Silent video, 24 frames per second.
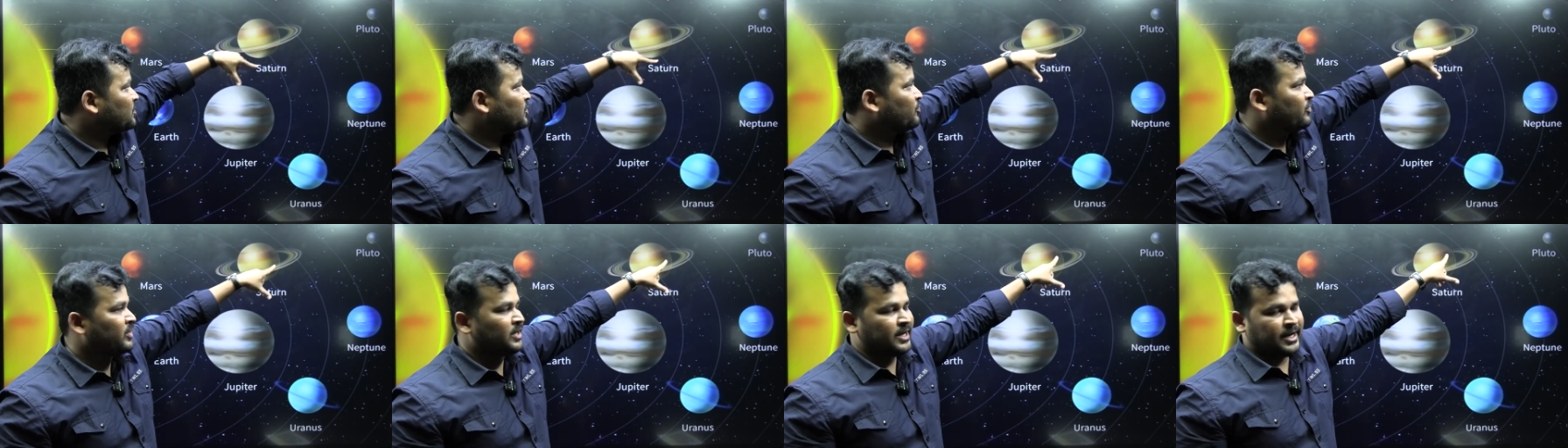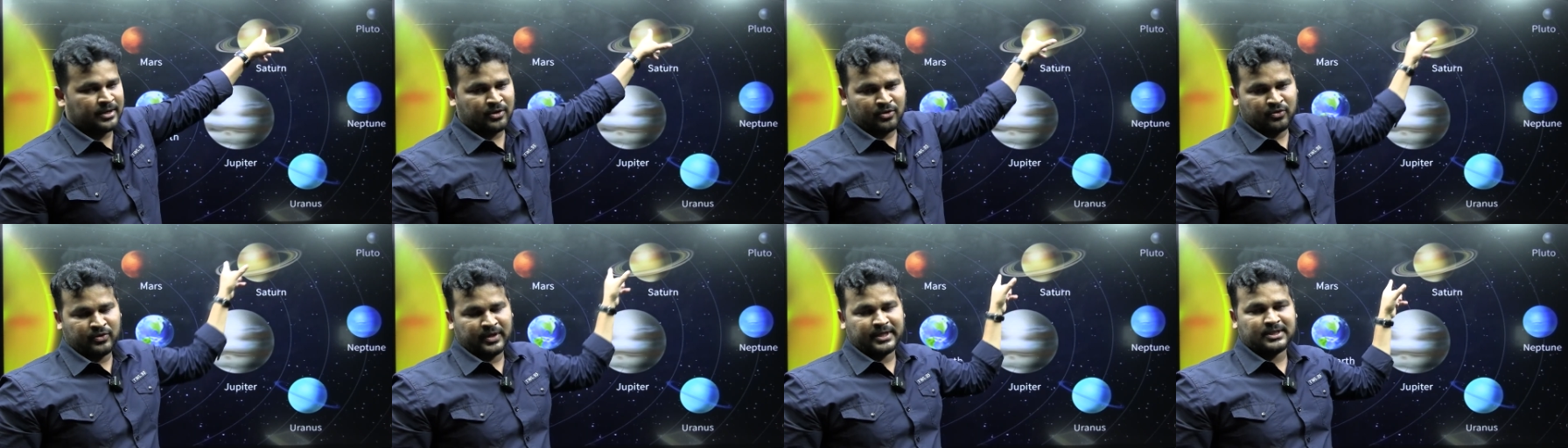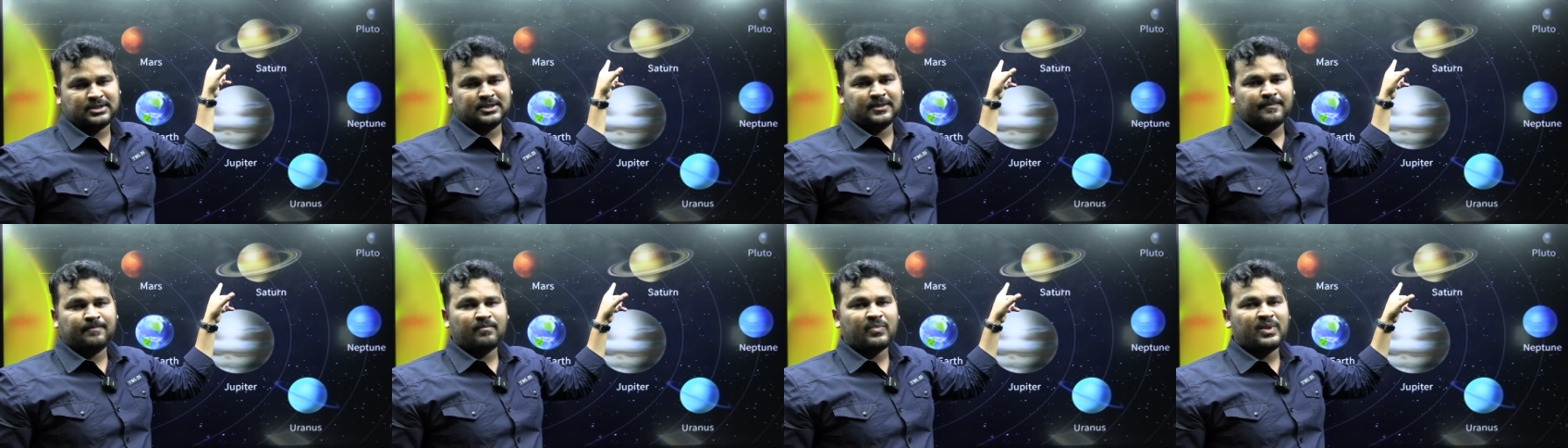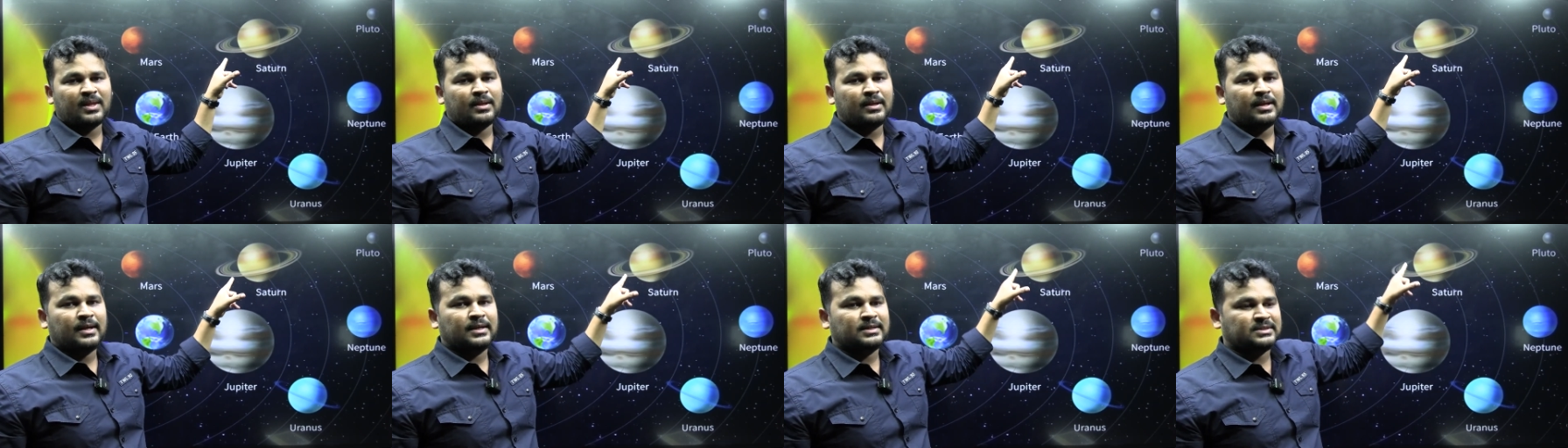moving around it.
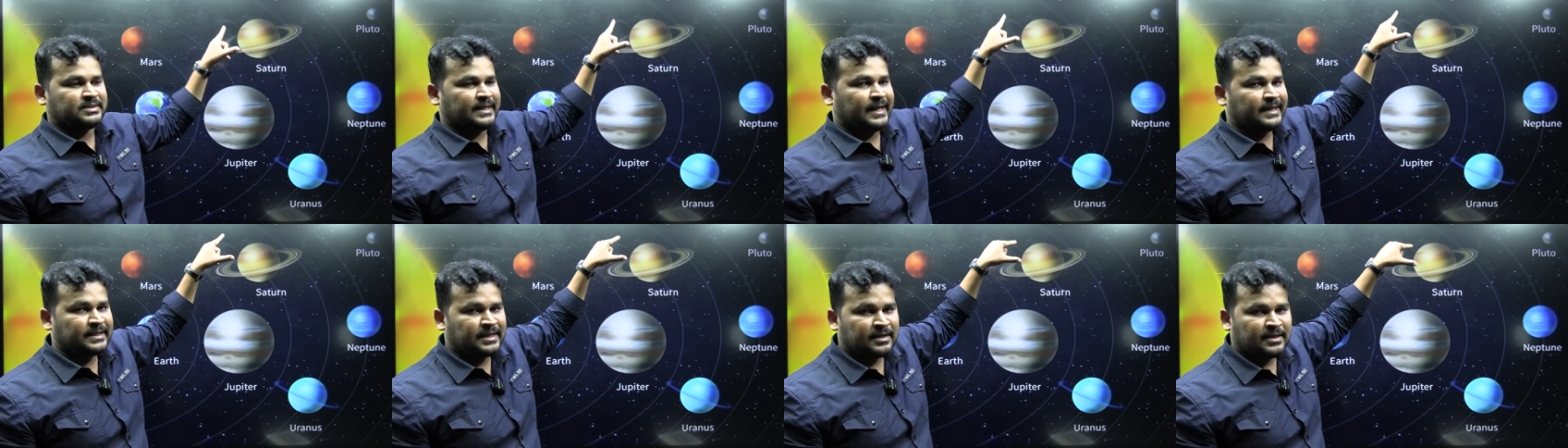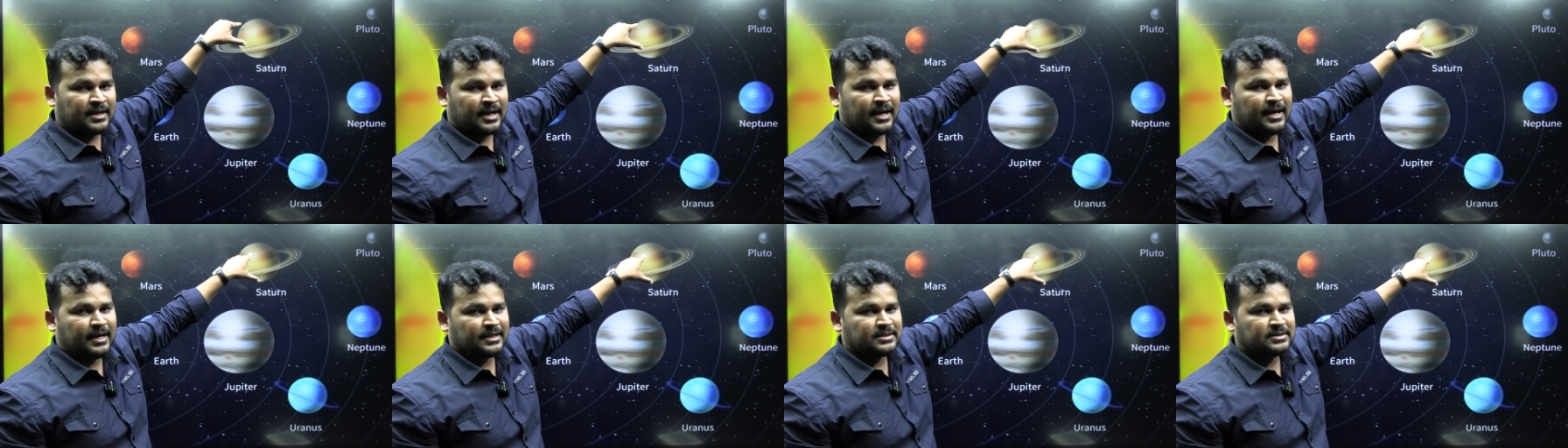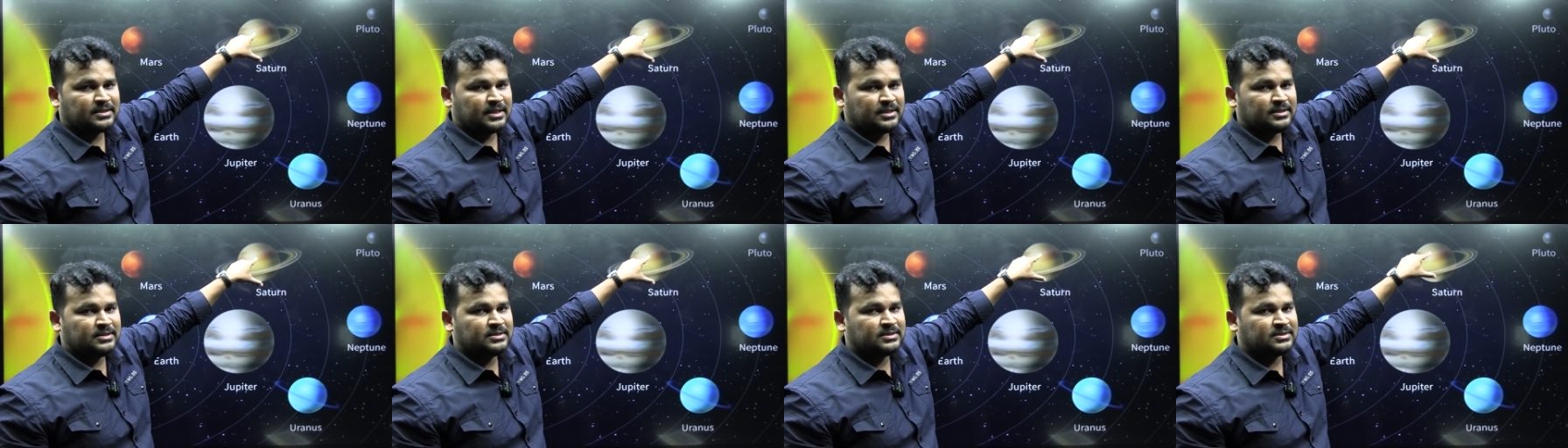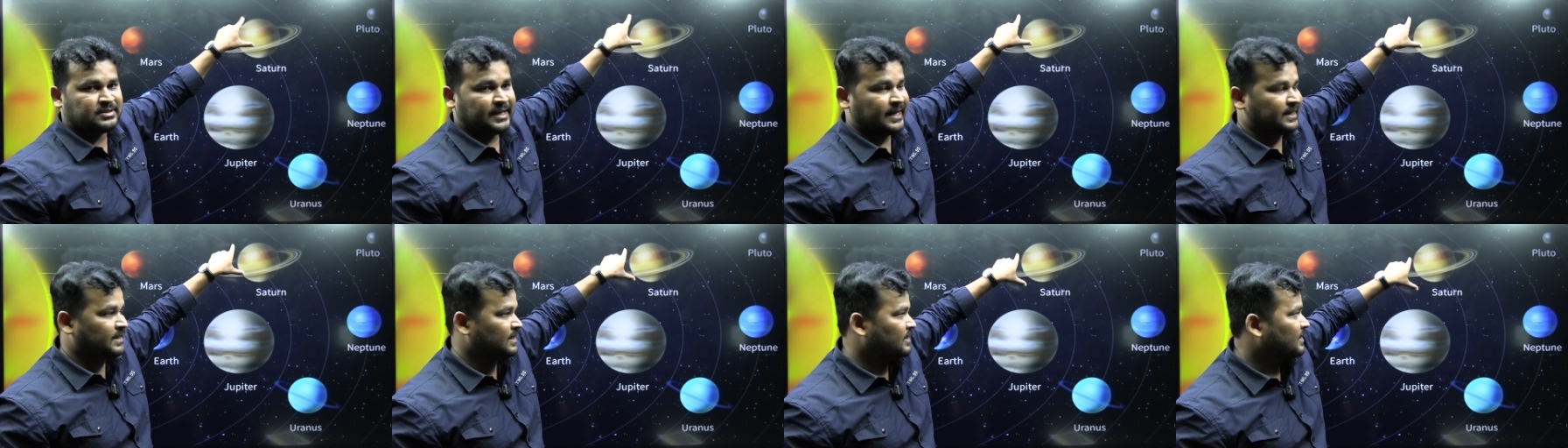Saturn has the
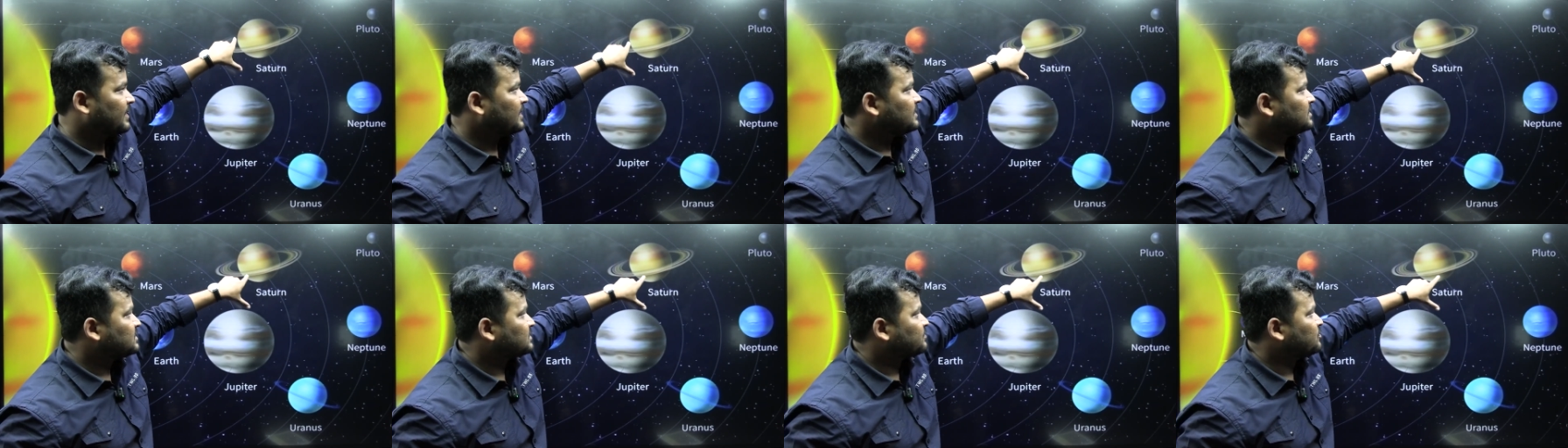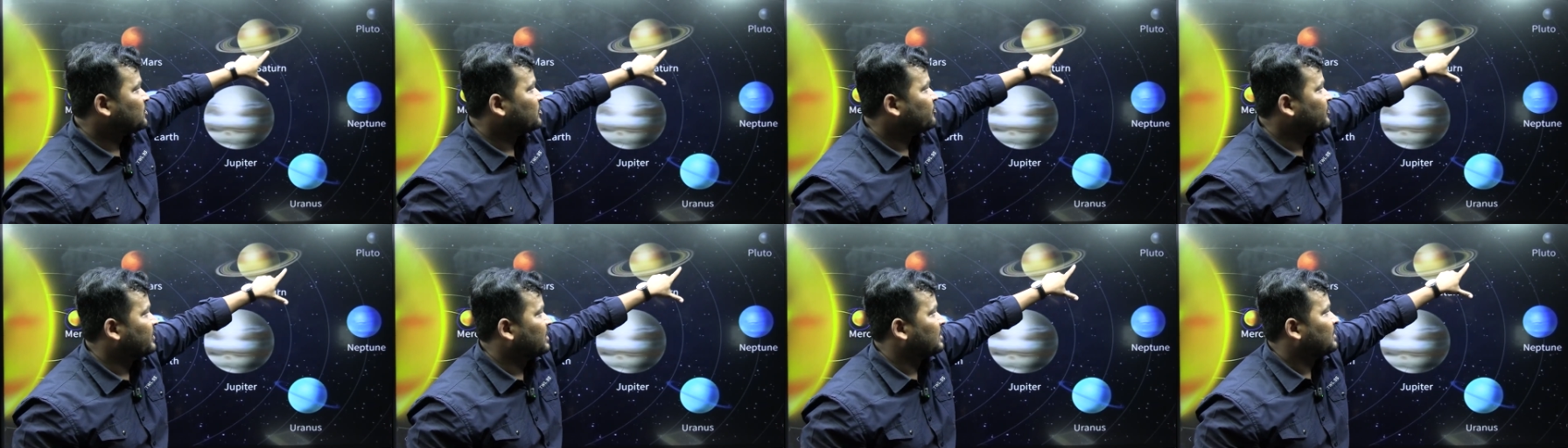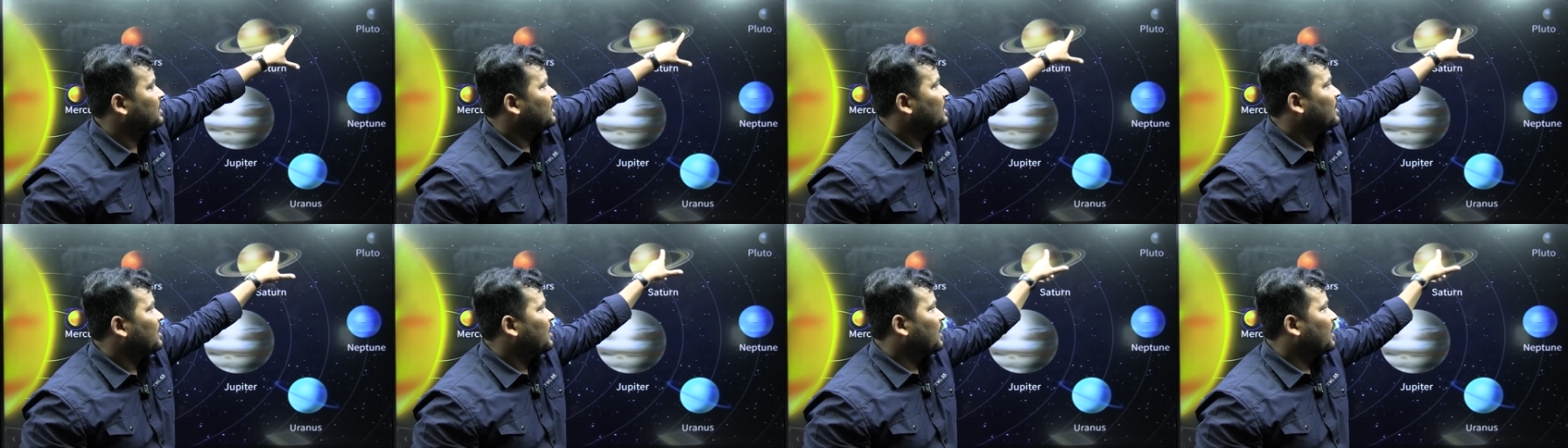satellites moving